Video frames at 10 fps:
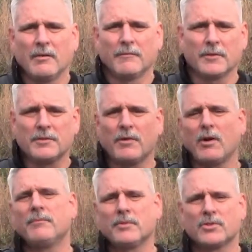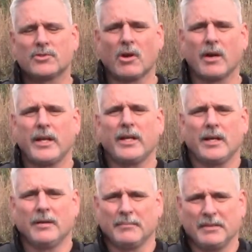First of all, sorry
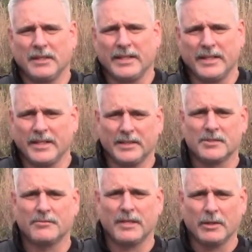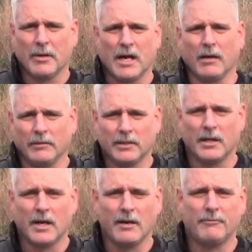I'm late getting this video
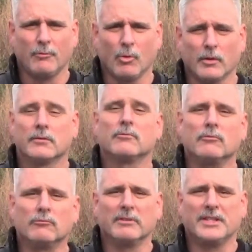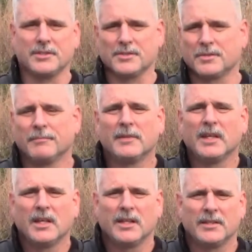out for reasons.
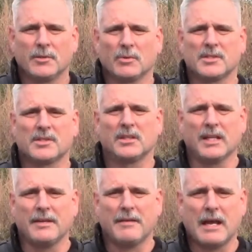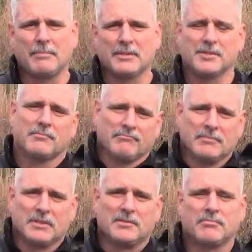In other words, life happens.
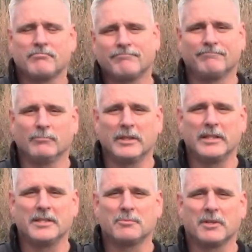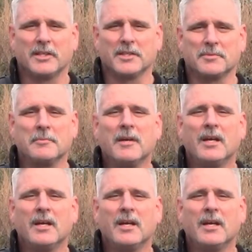It's what it is, what it is.